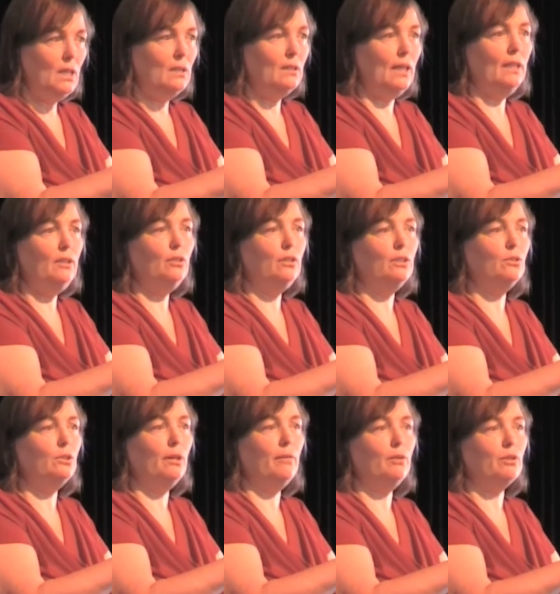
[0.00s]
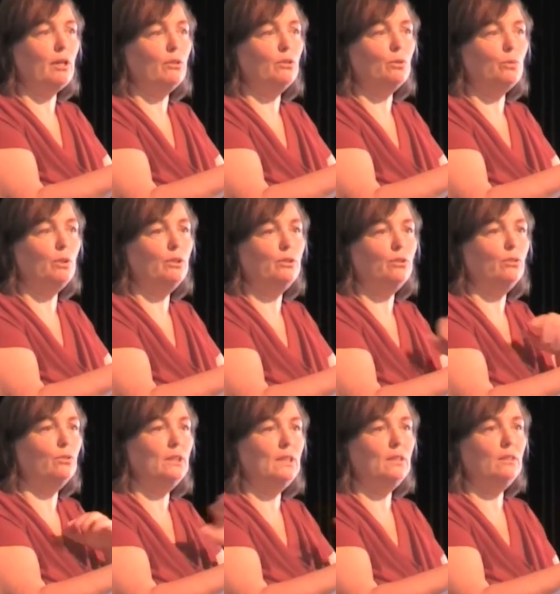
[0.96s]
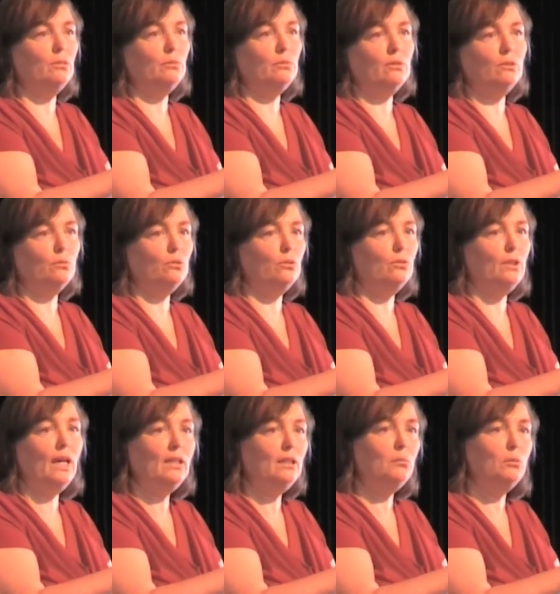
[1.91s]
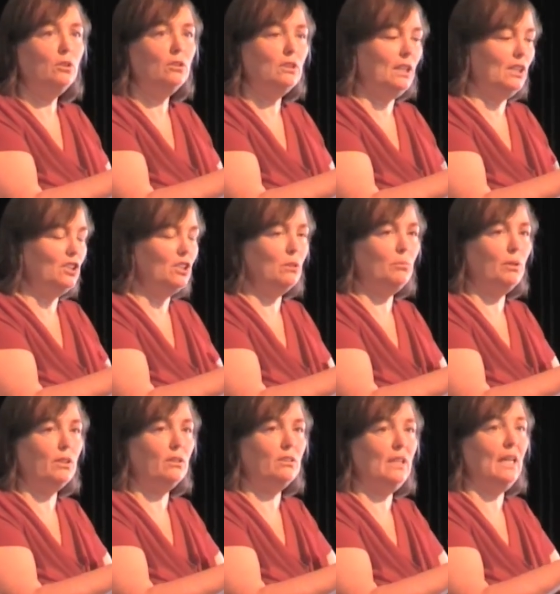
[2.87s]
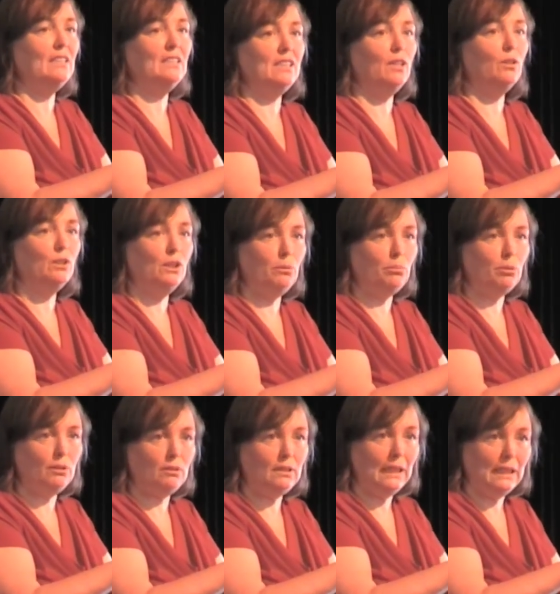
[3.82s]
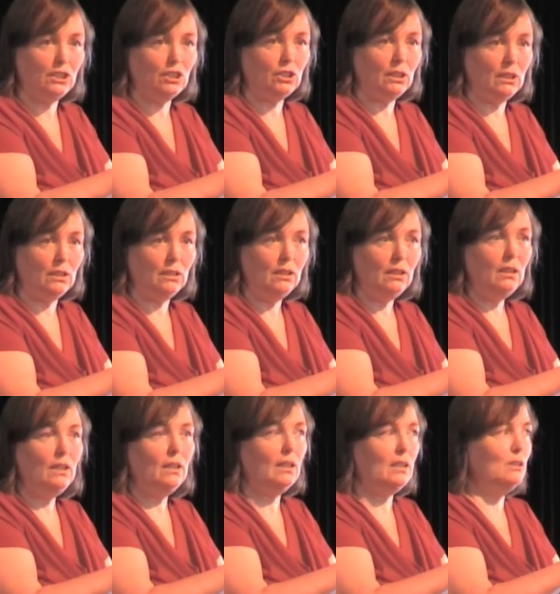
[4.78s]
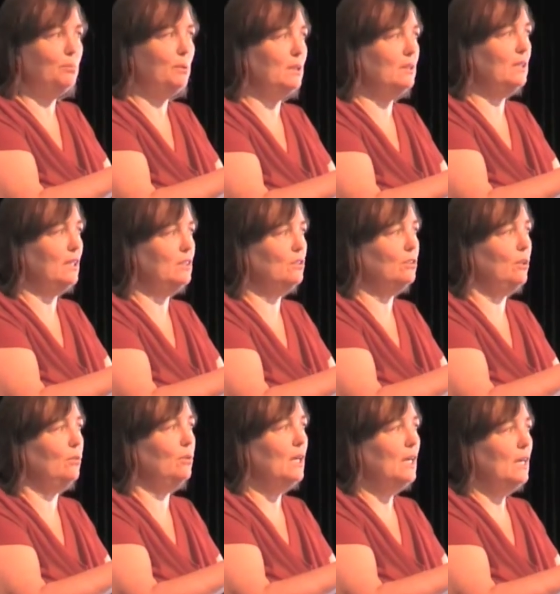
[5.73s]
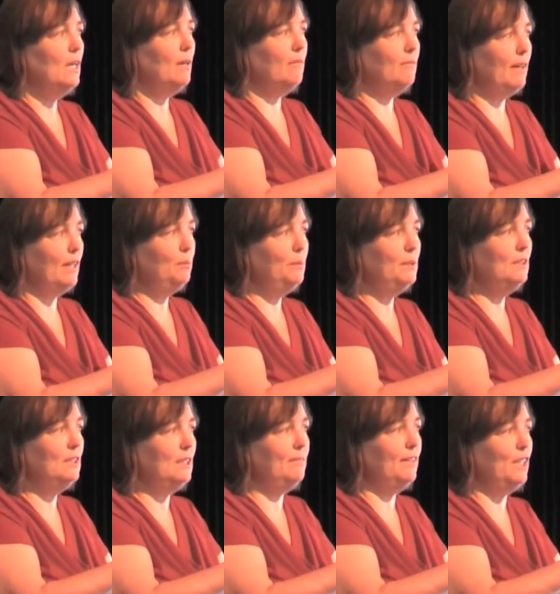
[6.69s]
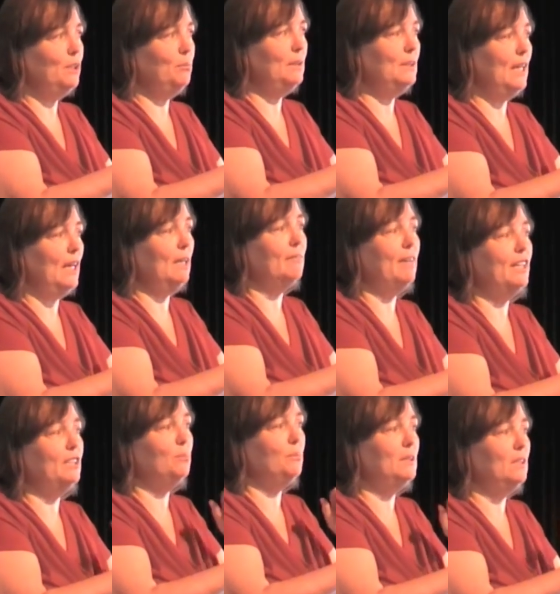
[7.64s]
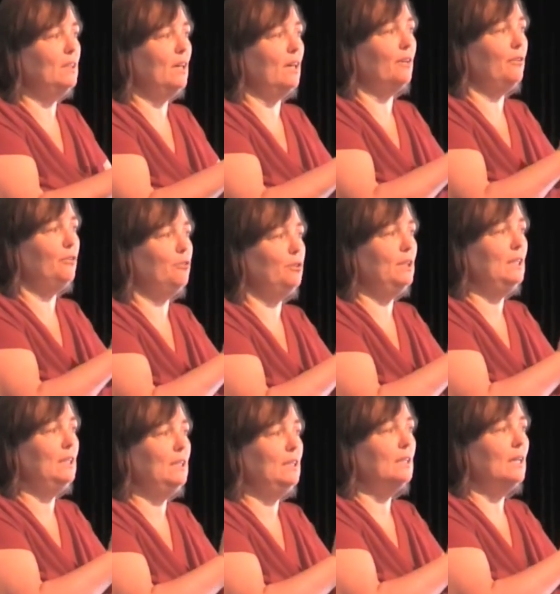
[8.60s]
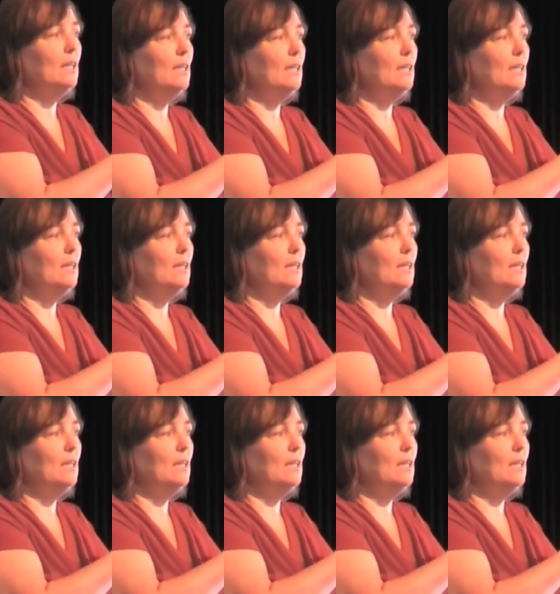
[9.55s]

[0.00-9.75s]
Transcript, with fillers: Then you can travel around the world. You don't need to, to do any immunization because that's the only protection mm-hmm. against parasites. So vitamin C, vitamin A, vitamin D are three